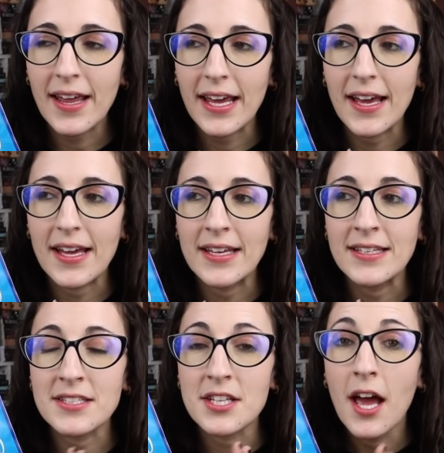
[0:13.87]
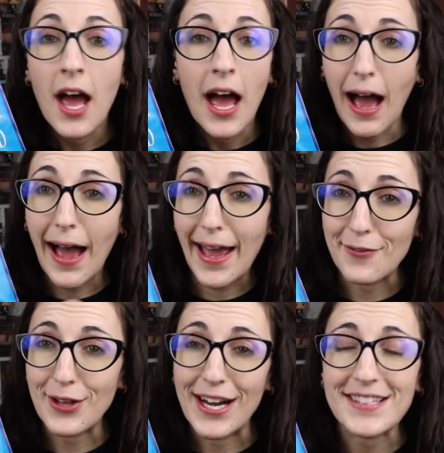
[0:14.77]
and I
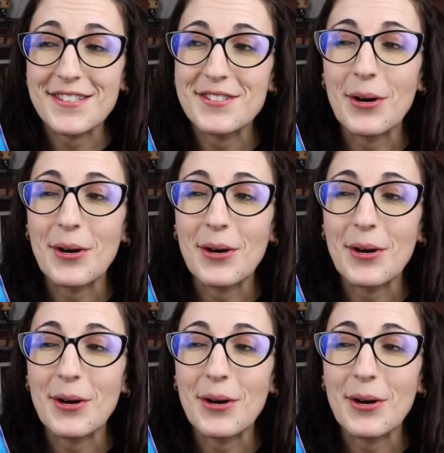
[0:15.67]
have thoughts.